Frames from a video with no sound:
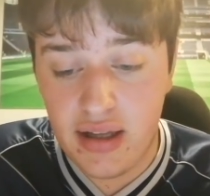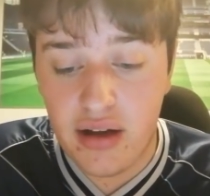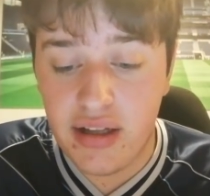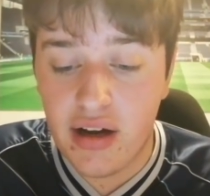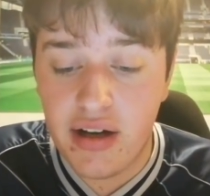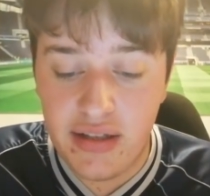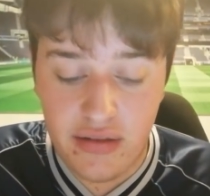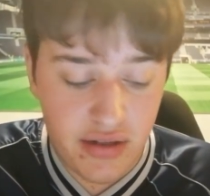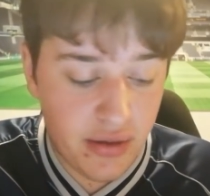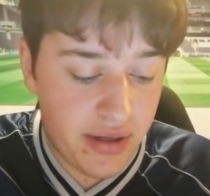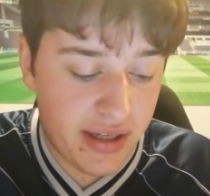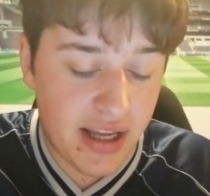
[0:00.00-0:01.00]
I
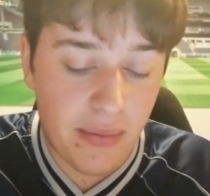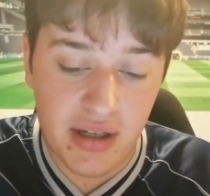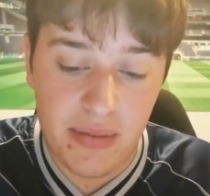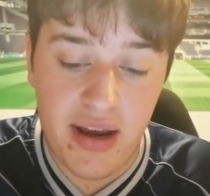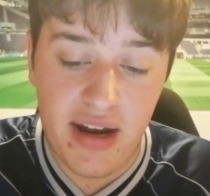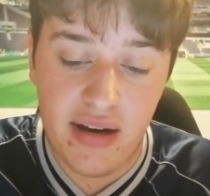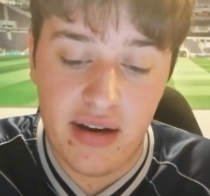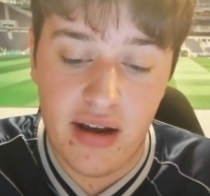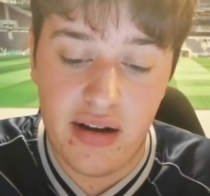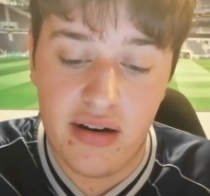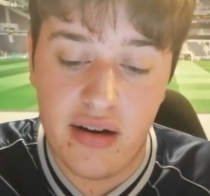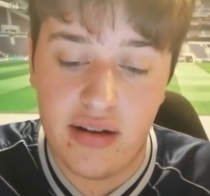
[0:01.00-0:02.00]
do think that will depend
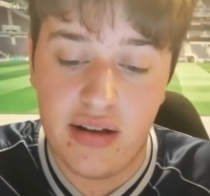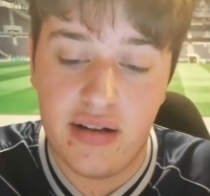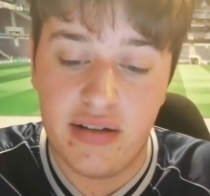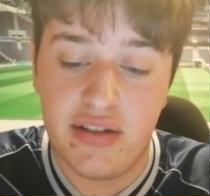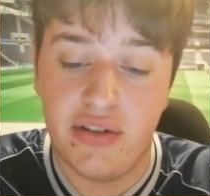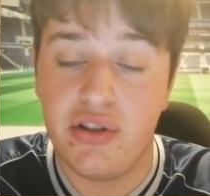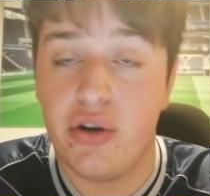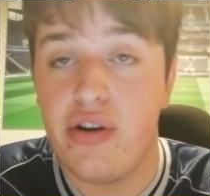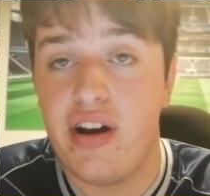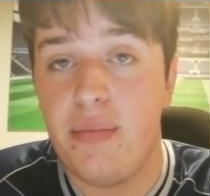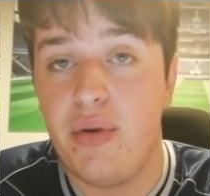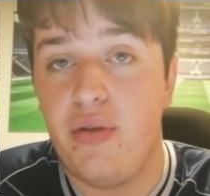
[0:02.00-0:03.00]
on the Serge
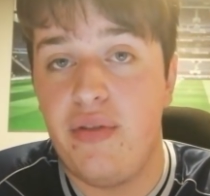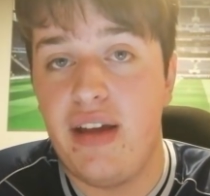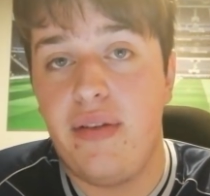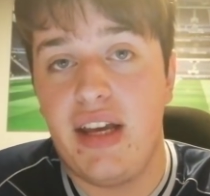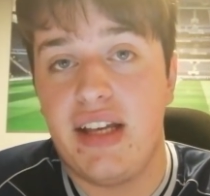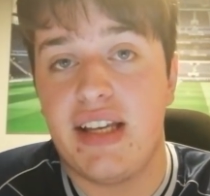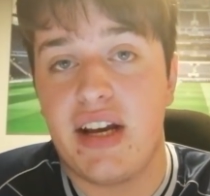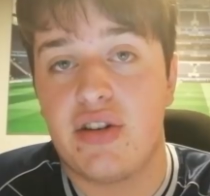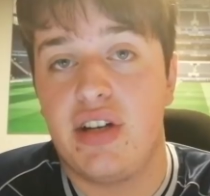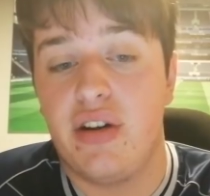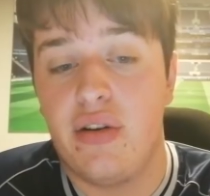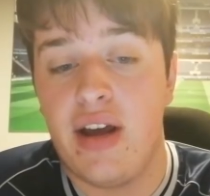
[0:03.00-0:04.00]
Aurier move, if he is
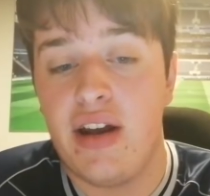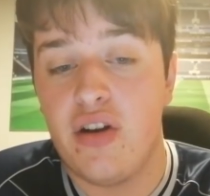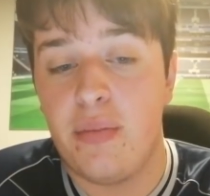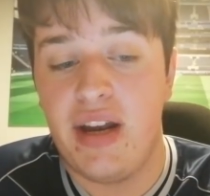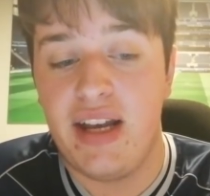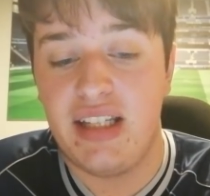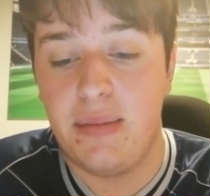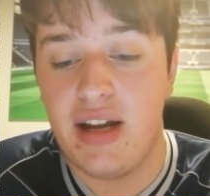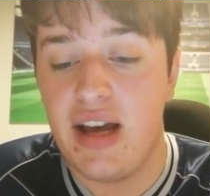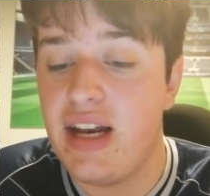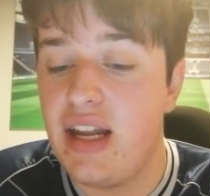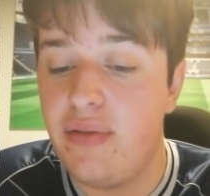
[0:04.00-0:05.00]
actually going to end up at AC Milan.